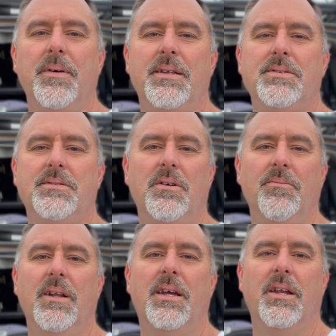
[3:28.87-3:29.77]
It's
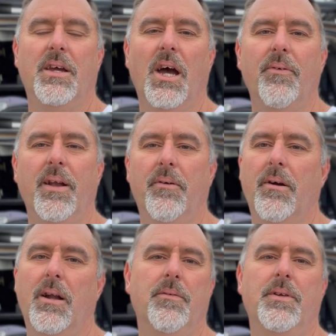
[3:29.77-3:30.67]
not really going to go
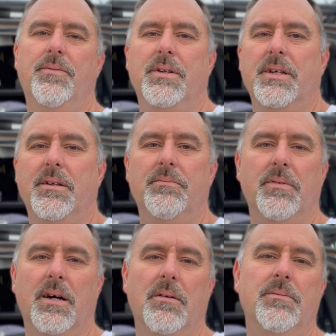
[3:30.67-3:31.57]
anywhere, and even if it did,
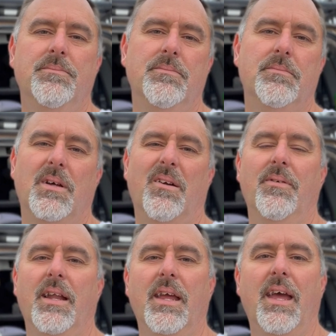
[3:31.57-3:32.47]
well, I don't
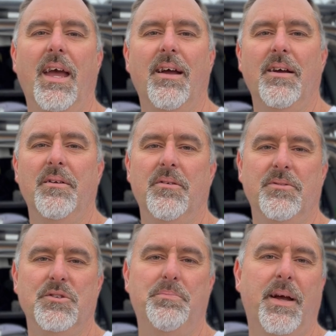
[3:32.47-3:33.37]
really care. It'll
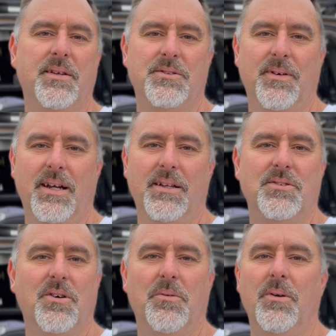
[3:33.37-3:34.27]
just bounce around
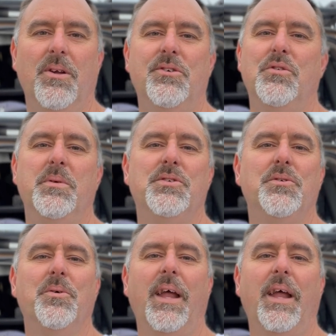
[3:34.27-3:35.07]
inside where it used to be stored